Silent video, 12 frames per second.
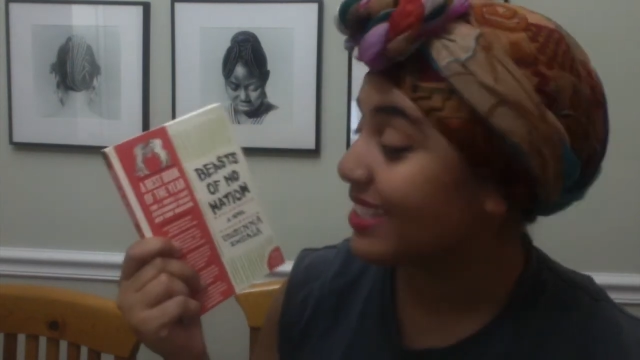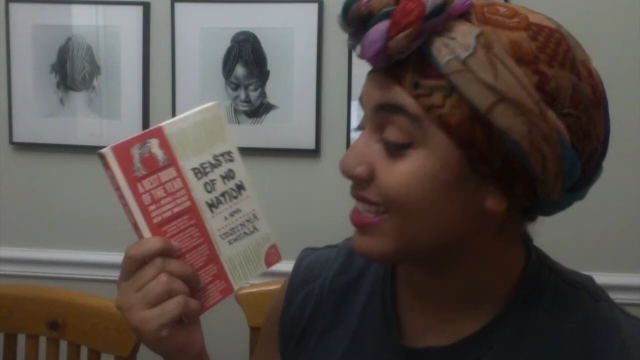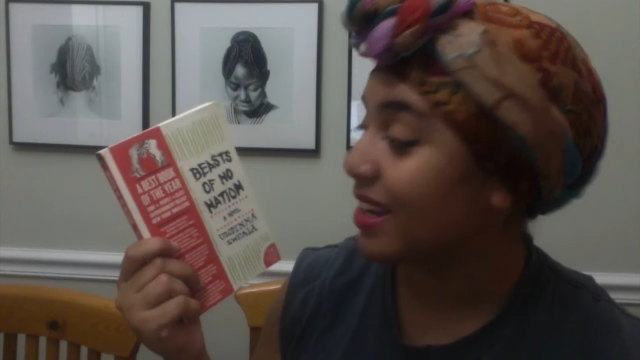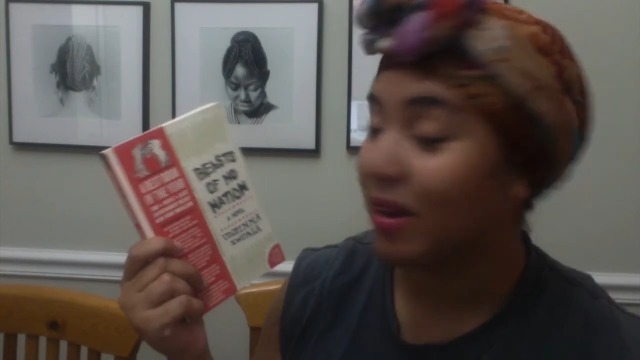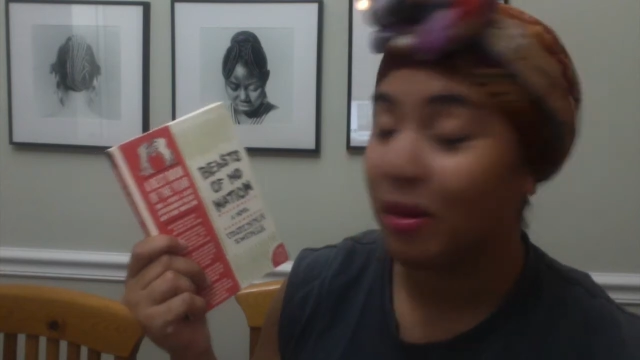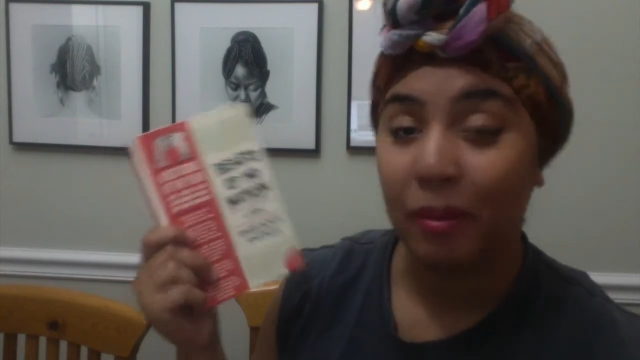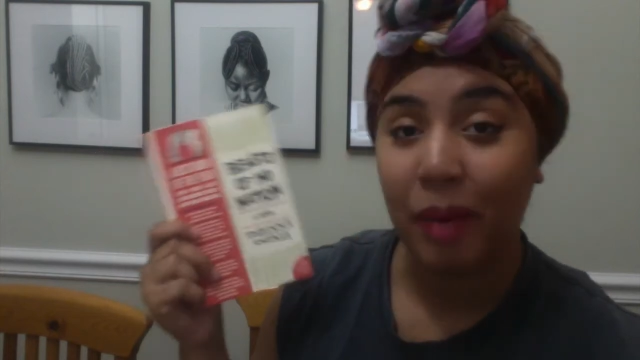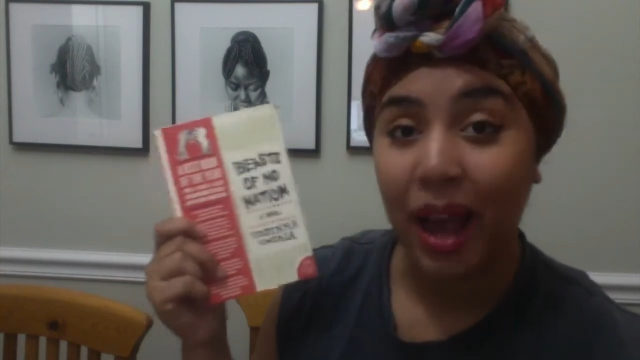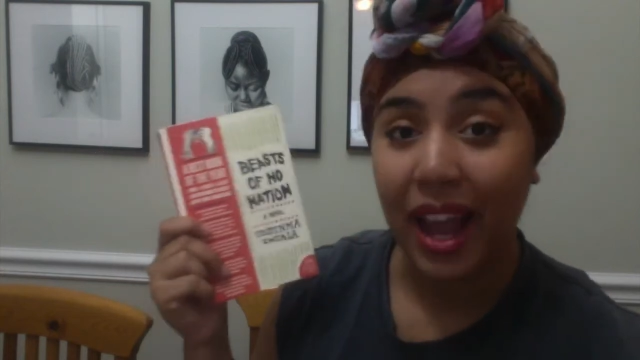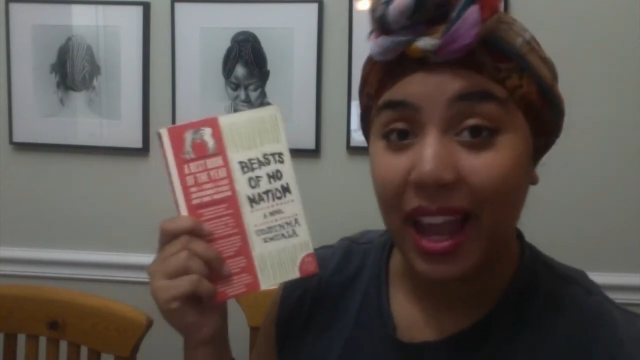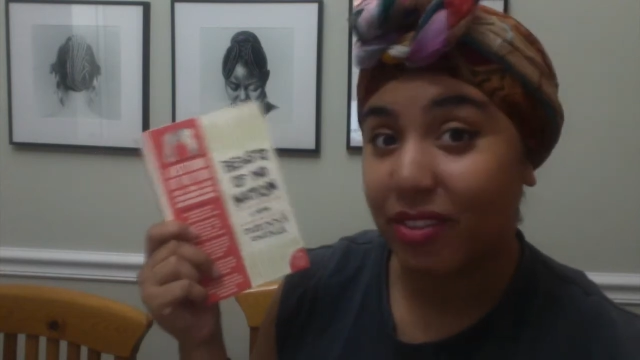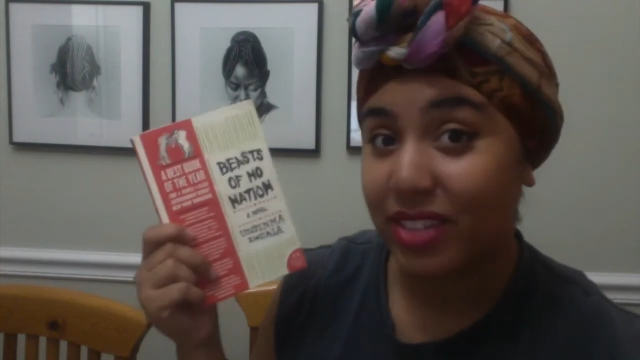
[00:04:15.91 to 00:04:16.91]
I
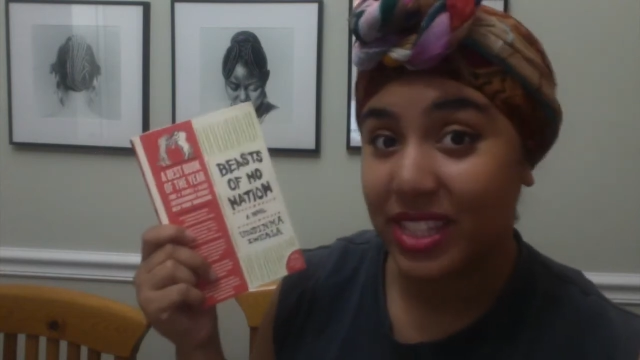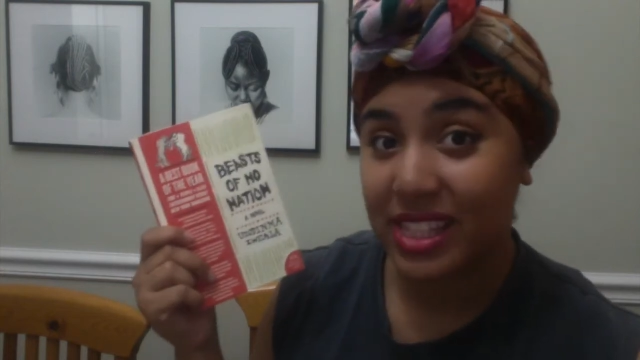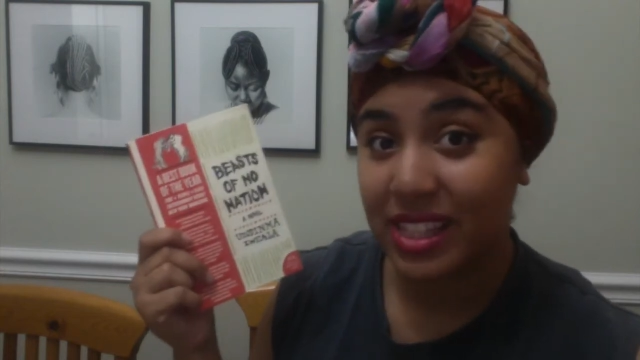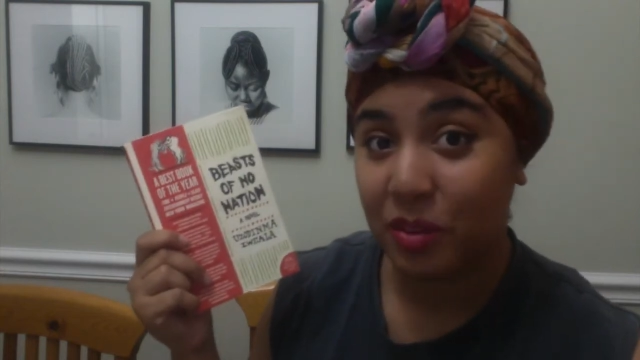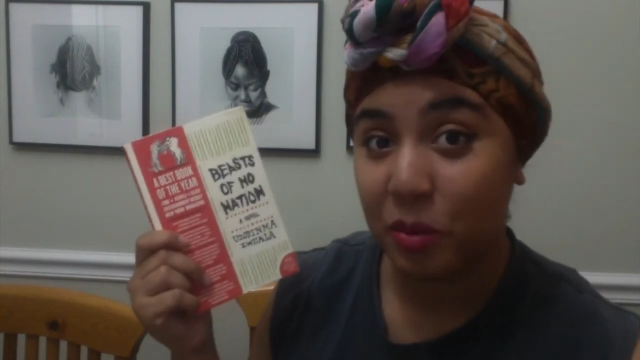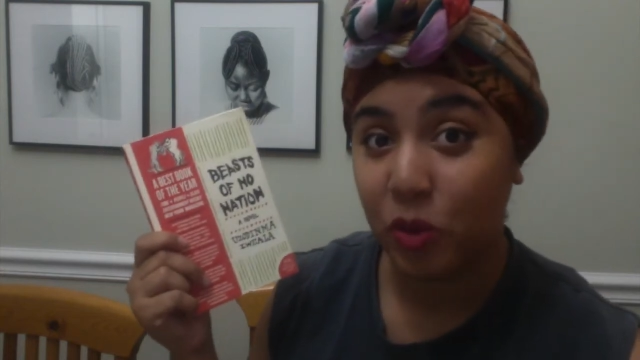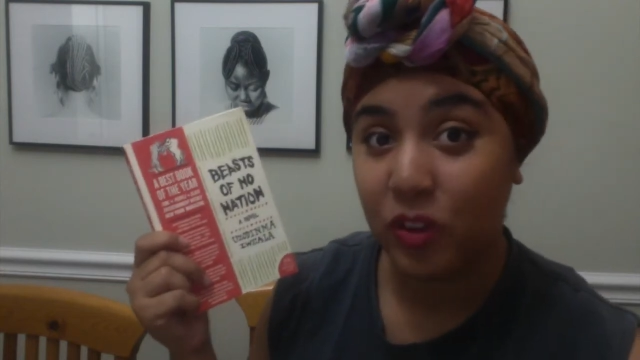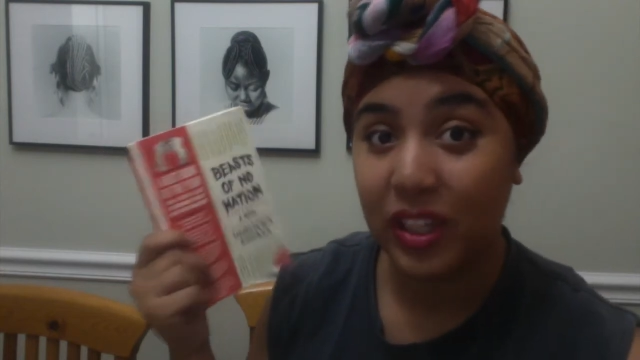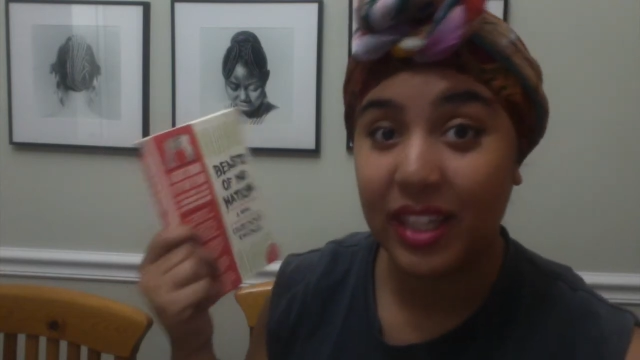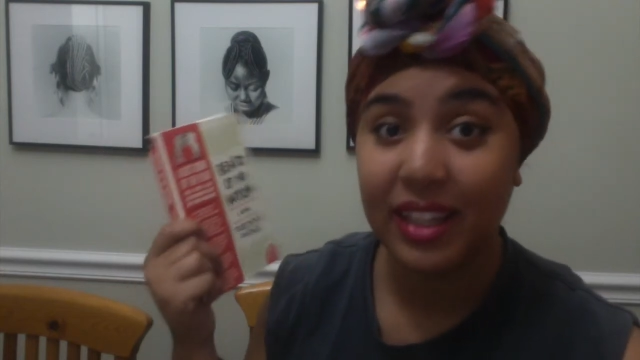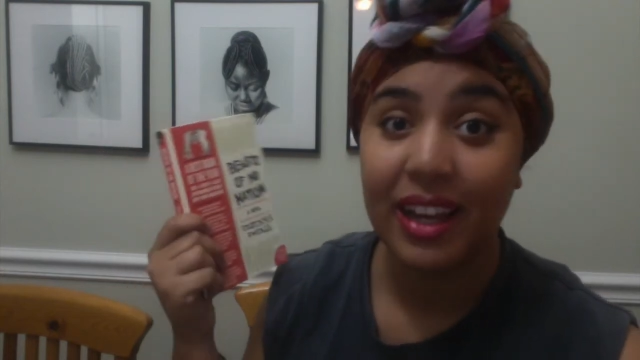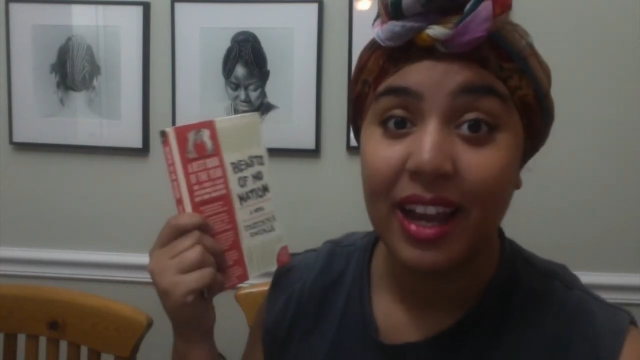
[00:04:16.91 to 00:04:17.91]
haven't seen the
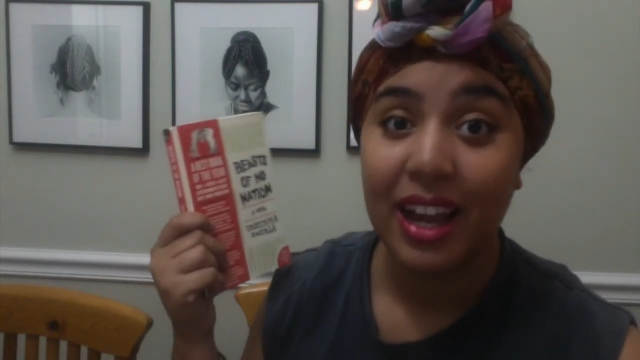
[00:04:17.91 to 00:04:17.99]
movie,